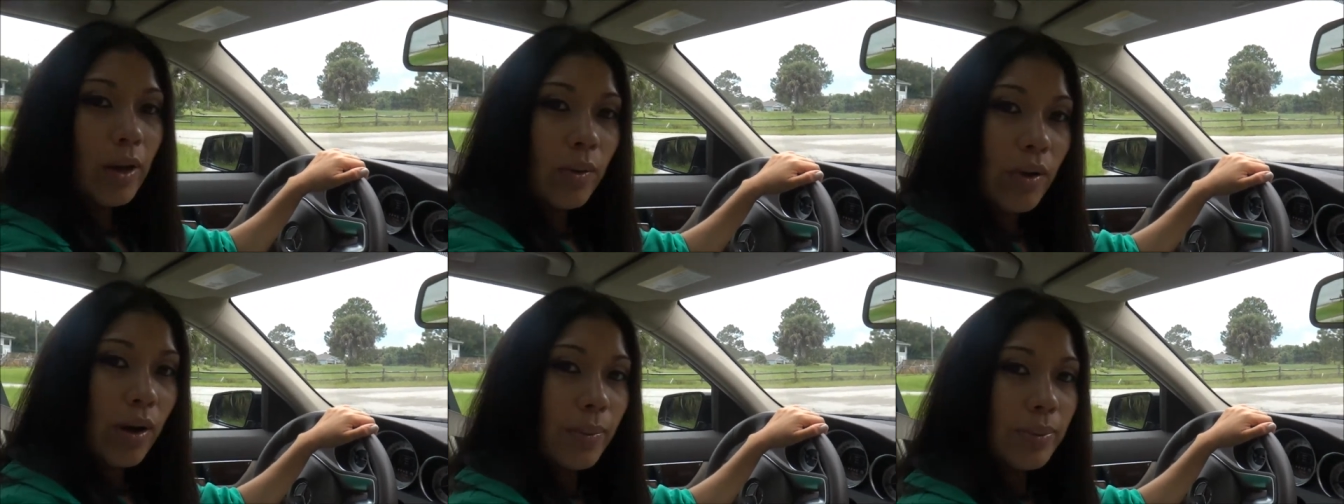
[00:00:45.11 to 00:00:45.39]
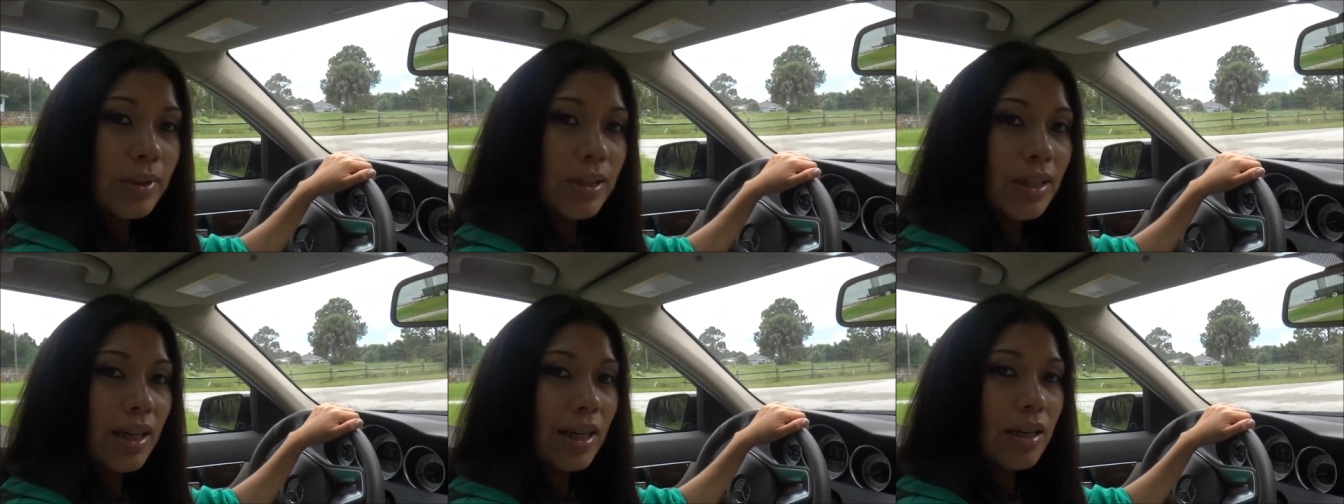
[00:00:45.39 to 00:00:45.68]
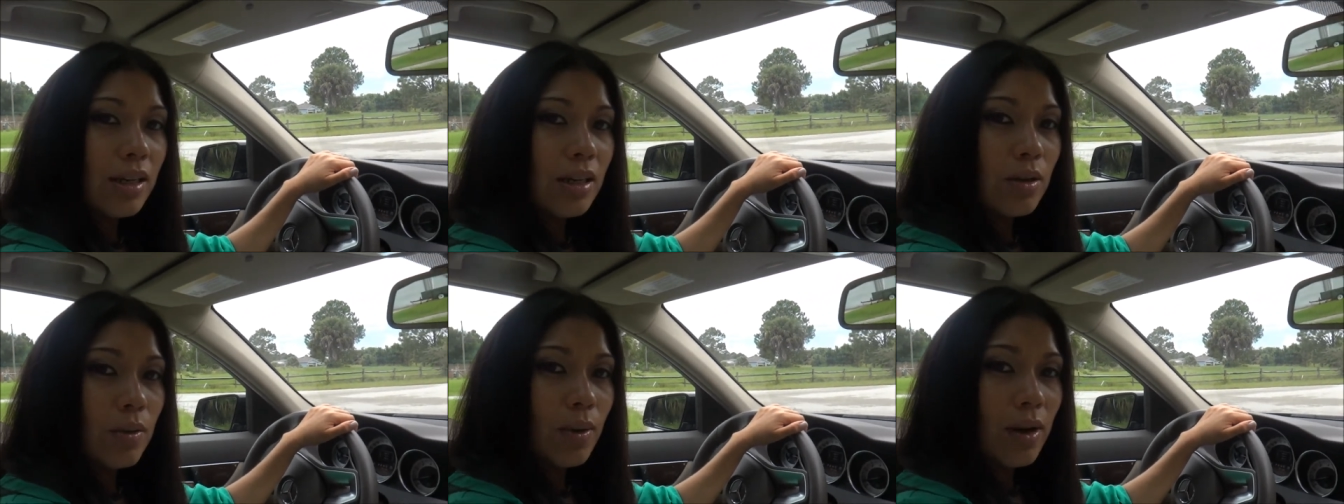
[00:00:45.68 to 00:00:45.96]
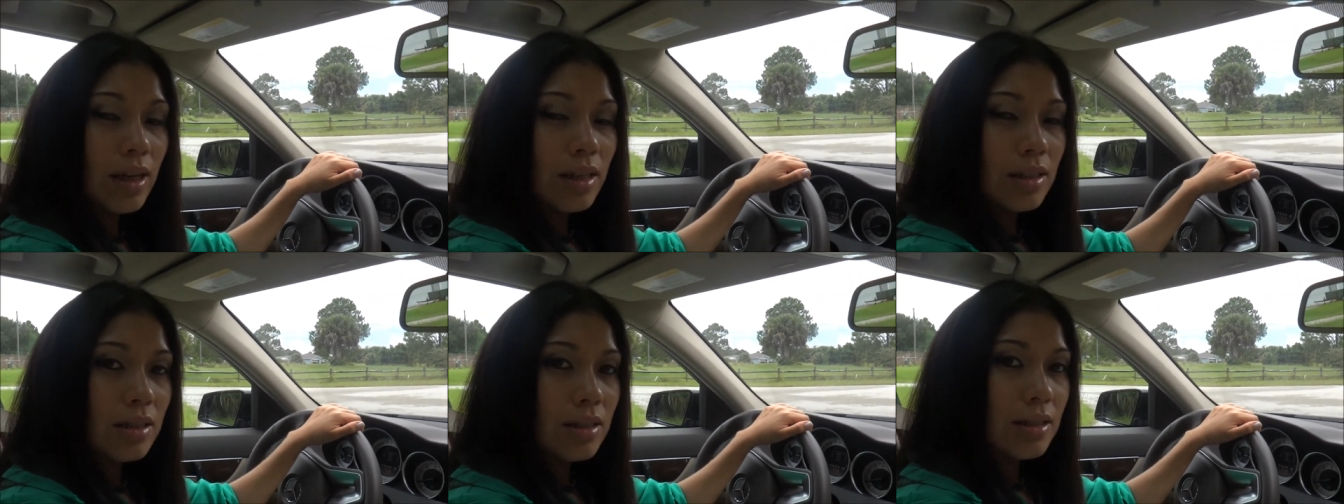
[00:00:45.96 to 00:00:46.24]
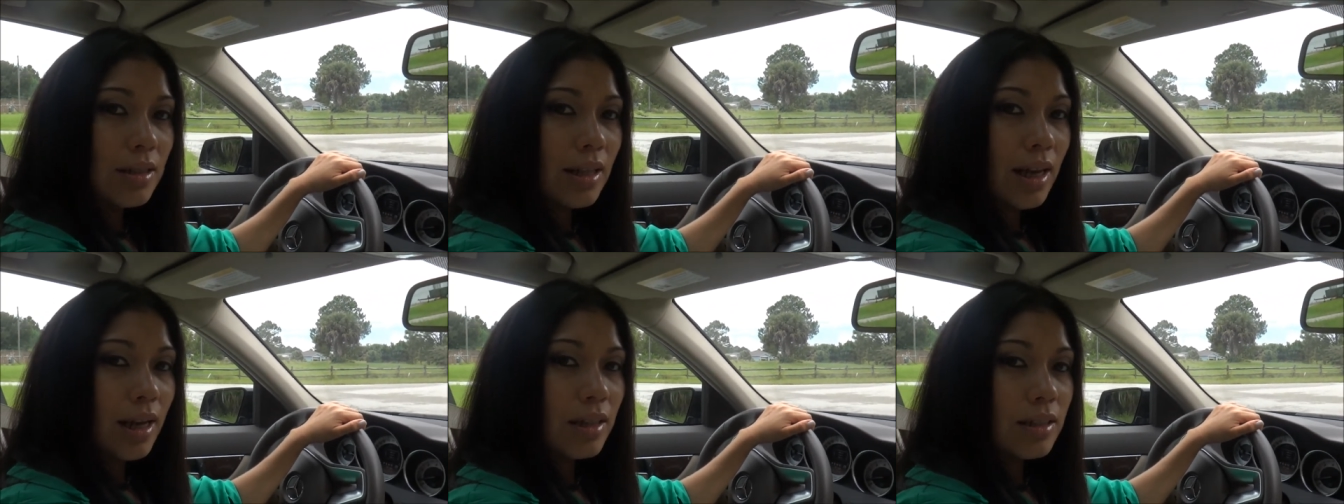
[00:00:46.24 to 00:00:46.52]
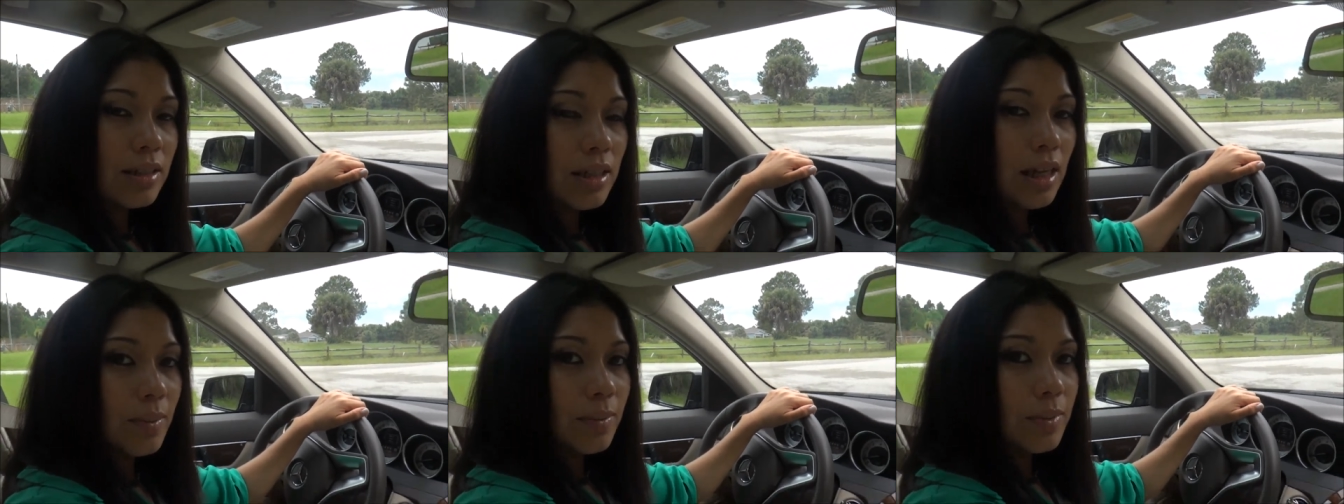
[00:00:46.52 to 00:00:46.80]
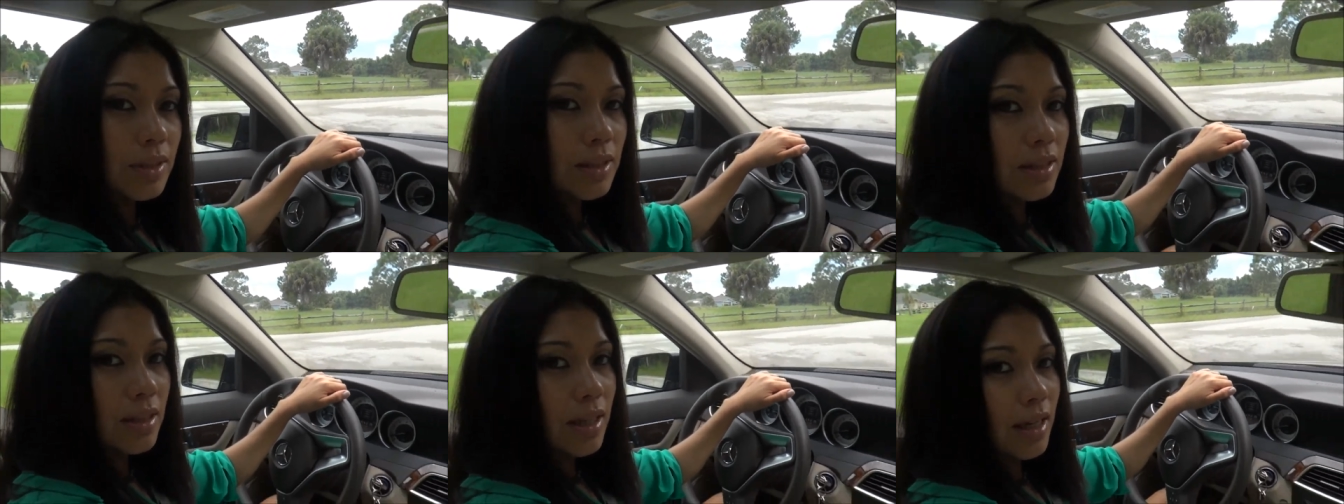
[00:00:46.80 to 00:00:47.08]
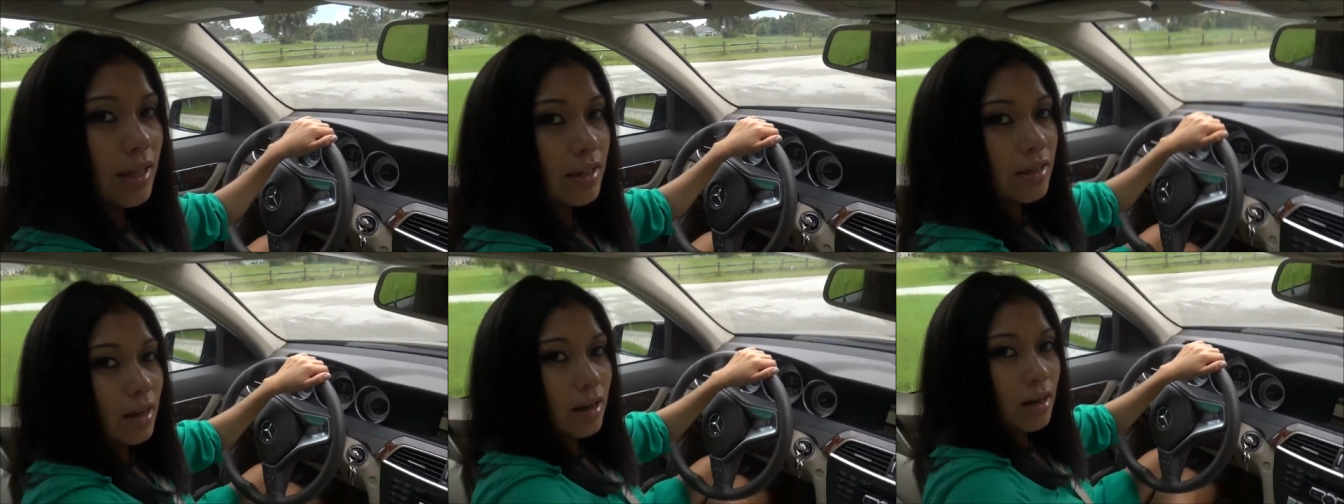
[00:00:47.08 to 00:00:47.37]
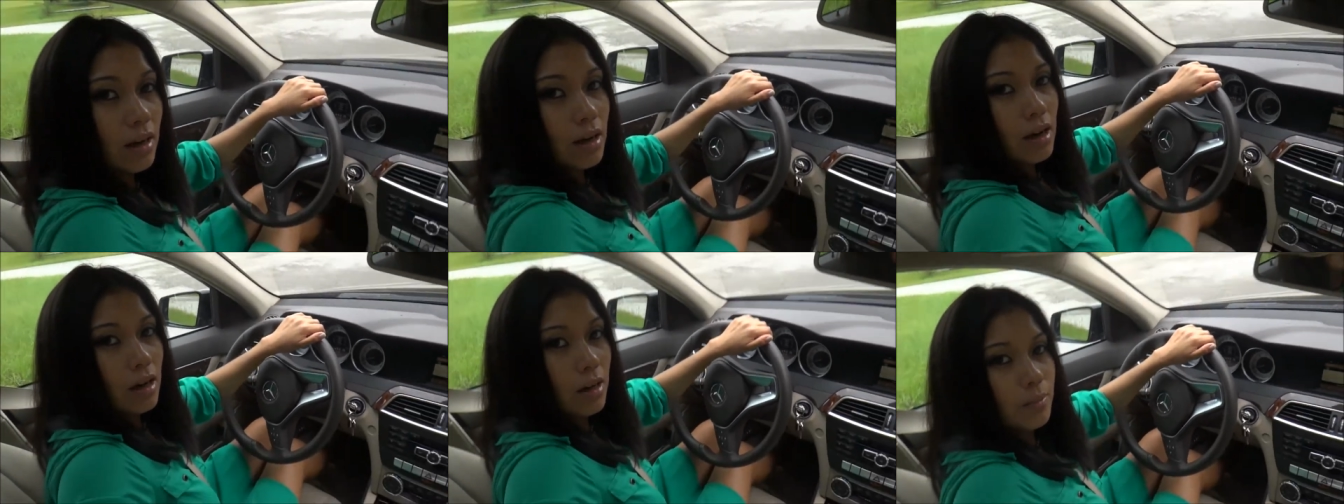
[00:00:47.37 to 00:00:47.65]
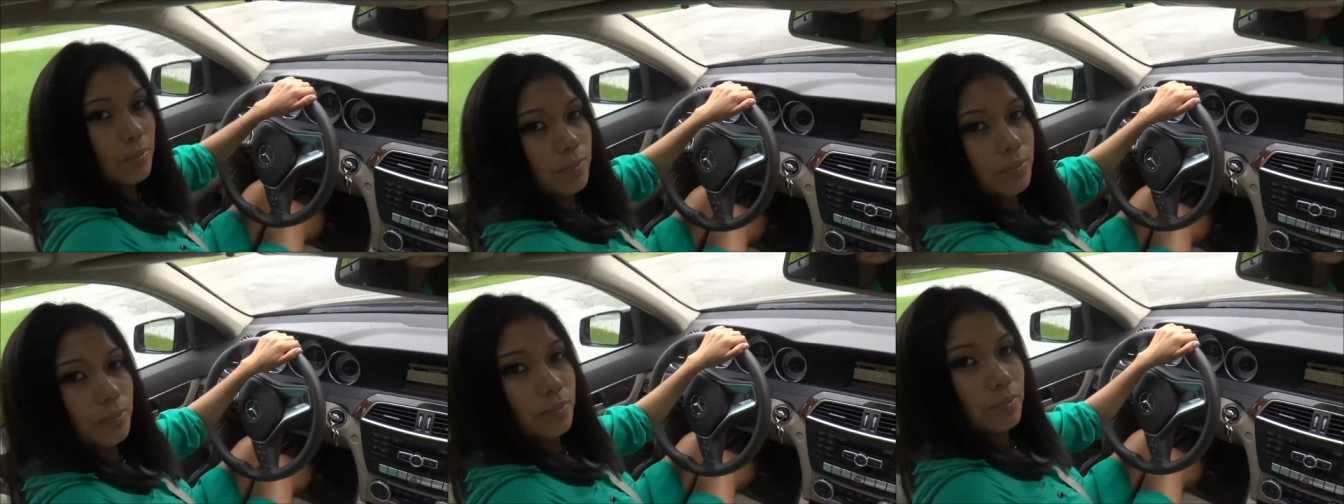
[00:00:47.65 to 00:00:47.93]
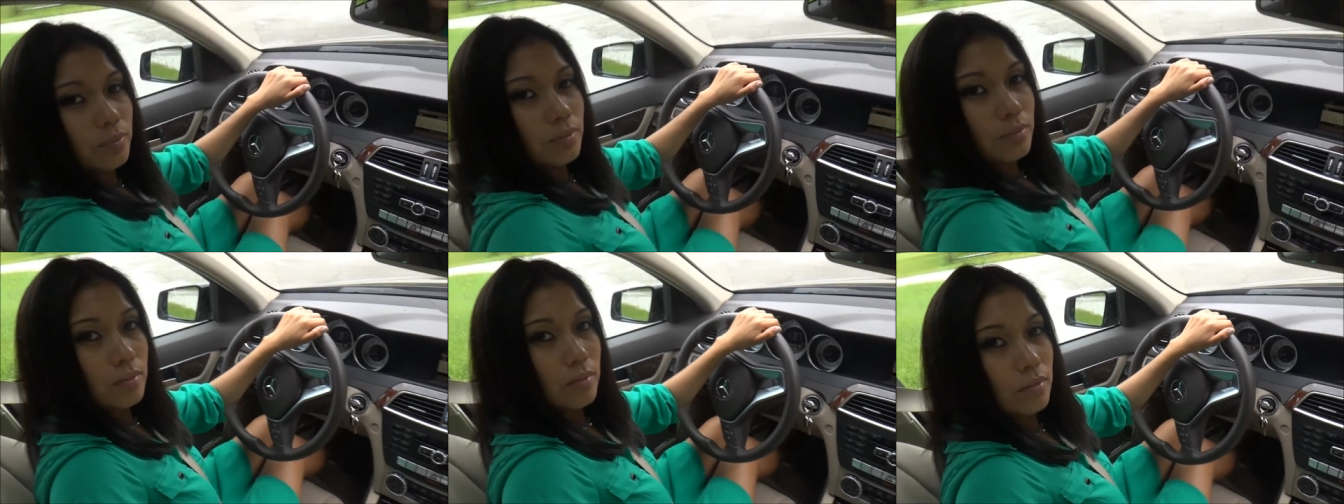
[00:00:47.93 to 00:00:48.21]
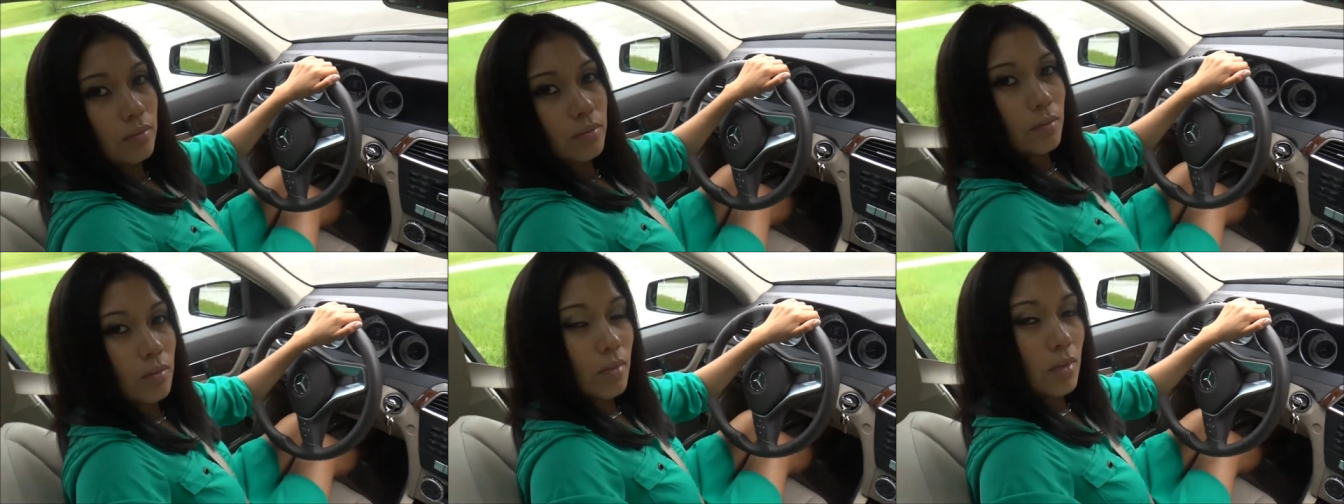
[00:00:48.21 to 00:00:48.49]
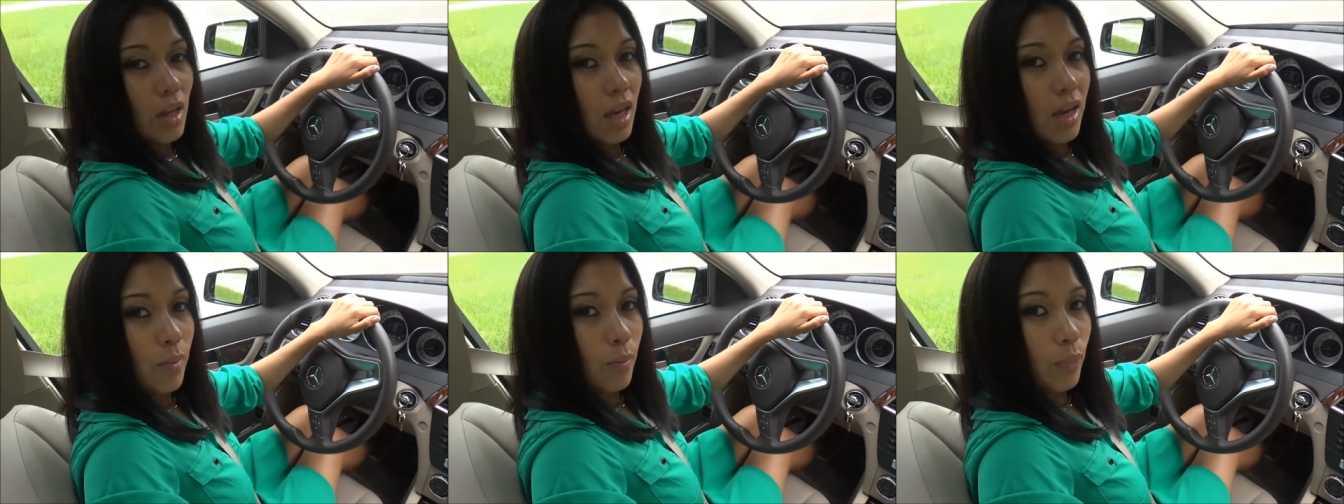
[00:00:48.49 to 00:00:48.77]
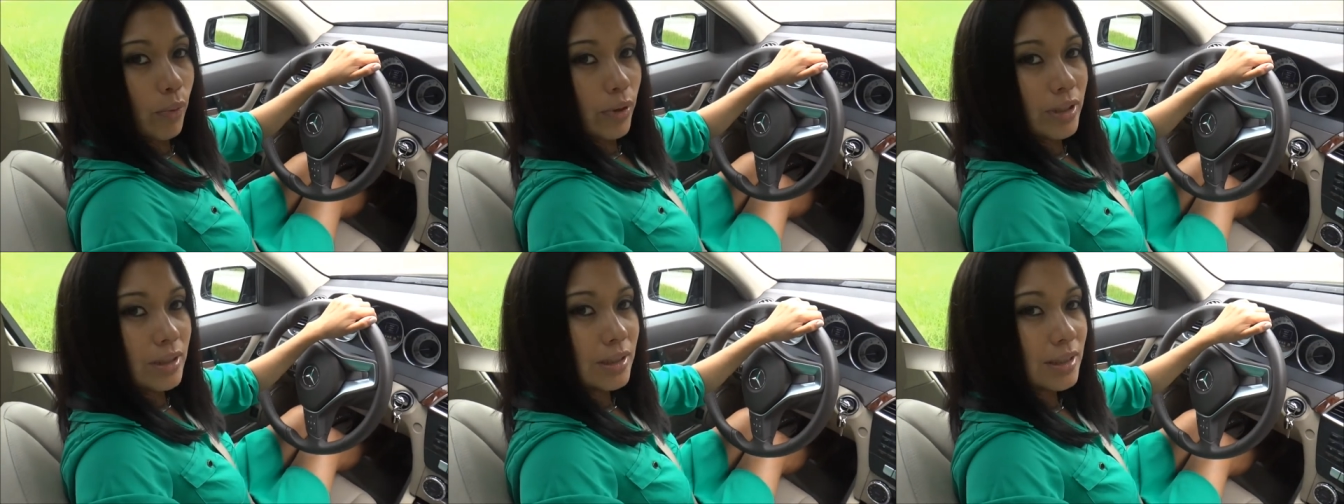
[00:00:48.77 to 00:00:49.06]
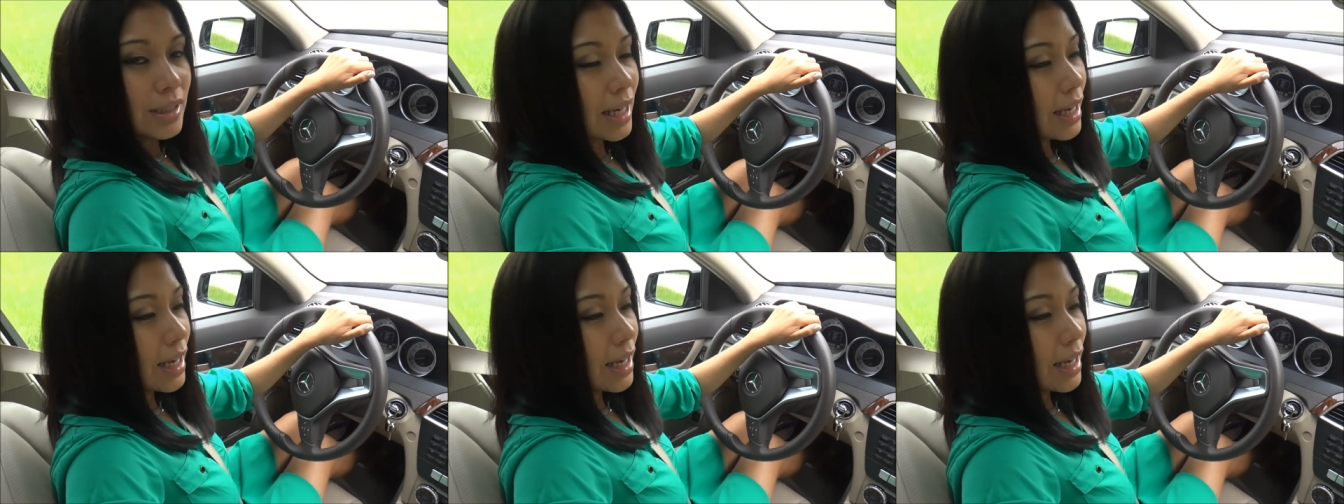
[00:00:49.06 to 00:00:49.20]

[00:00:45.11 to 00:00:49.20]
website, us slash mca.com, and print